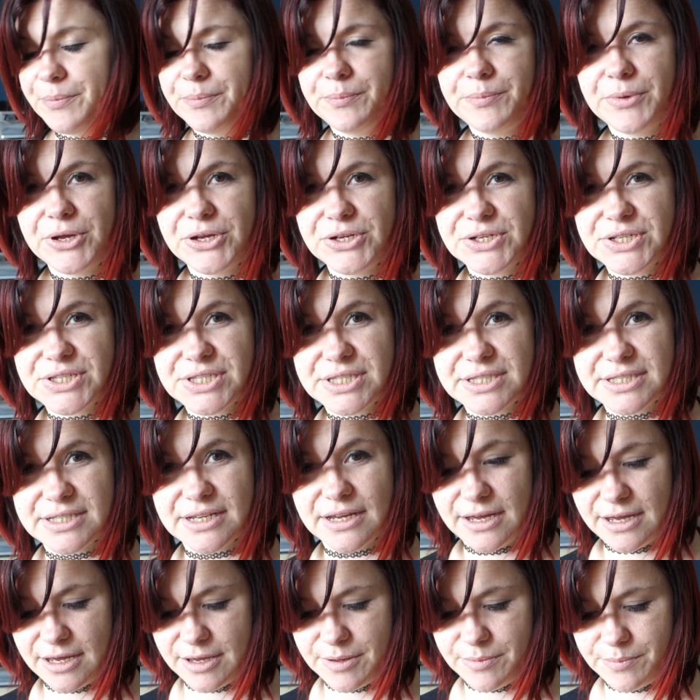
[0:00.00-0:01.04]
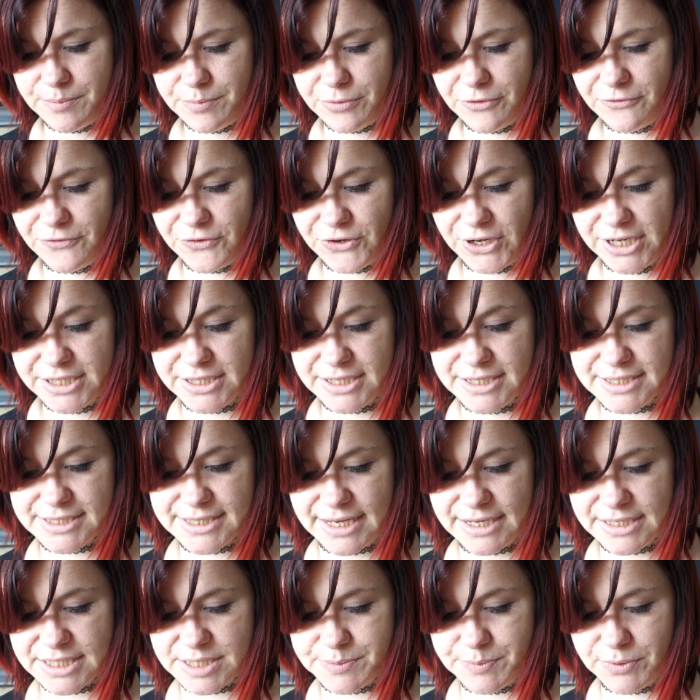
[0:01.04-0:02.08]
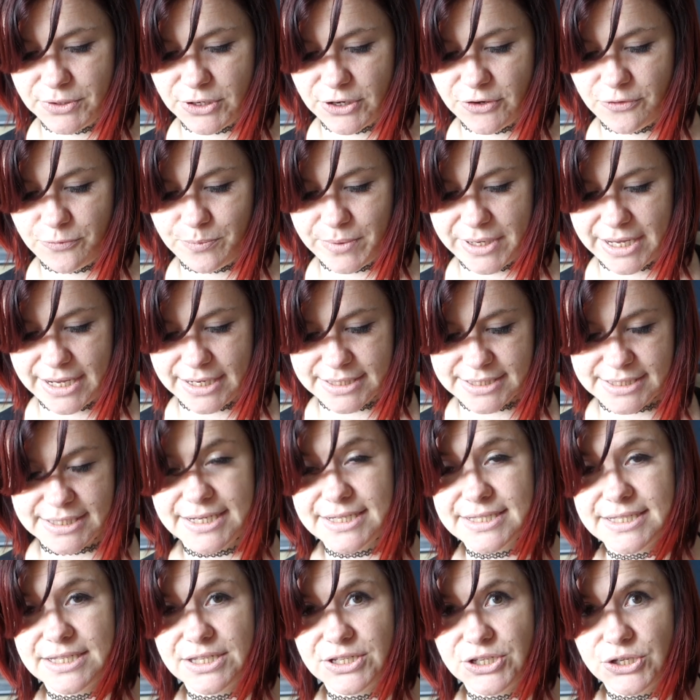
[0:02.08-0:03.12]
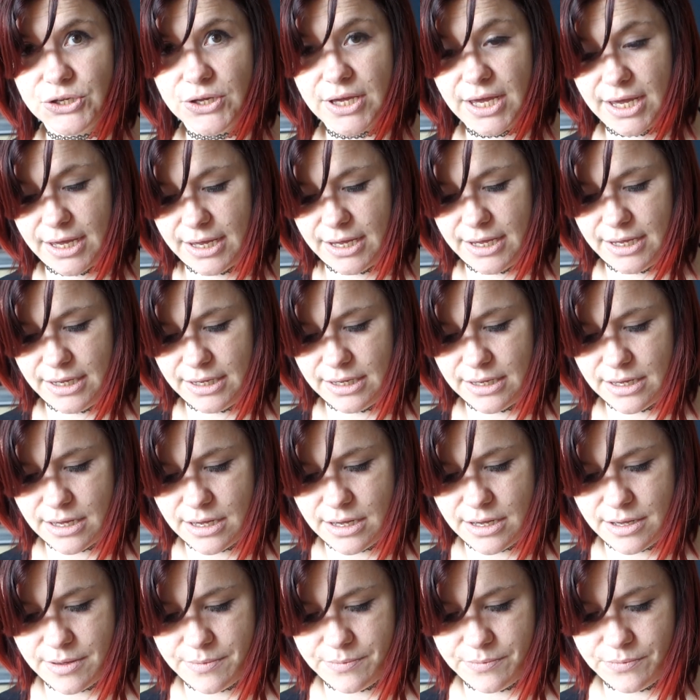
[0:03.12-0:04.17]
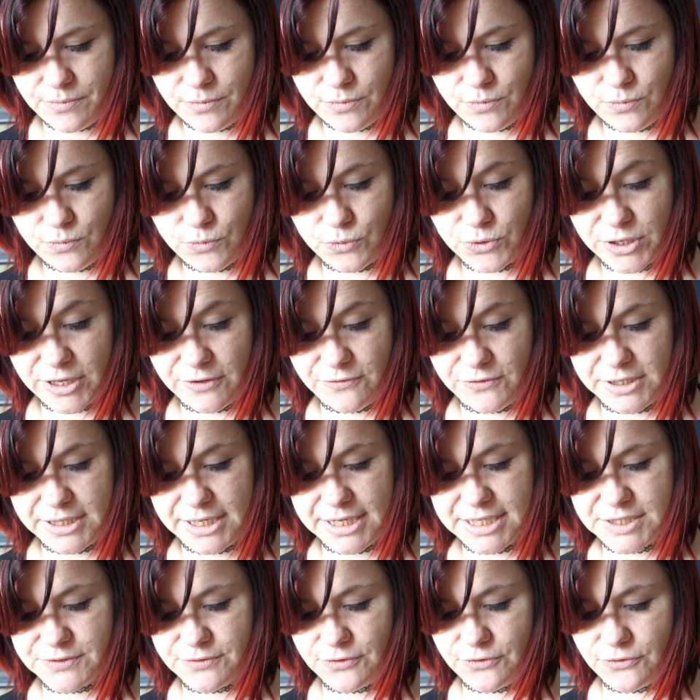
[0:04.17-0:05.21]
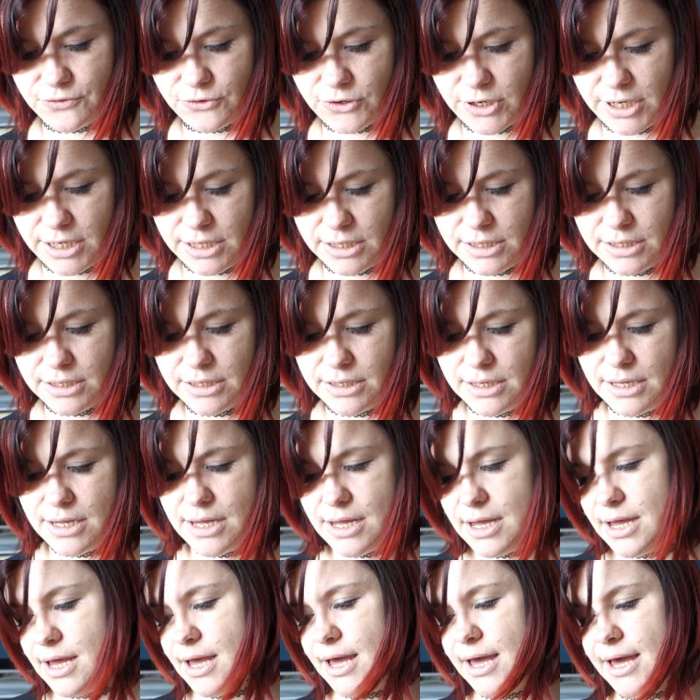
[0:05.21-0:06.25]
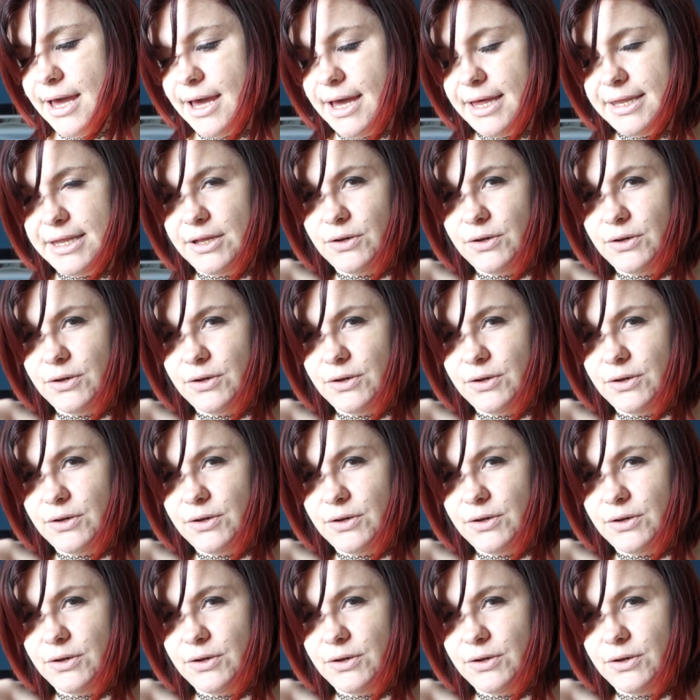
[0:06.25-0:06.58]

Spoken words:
Most providers that supply bags, at least in the UK, will give you these for free, and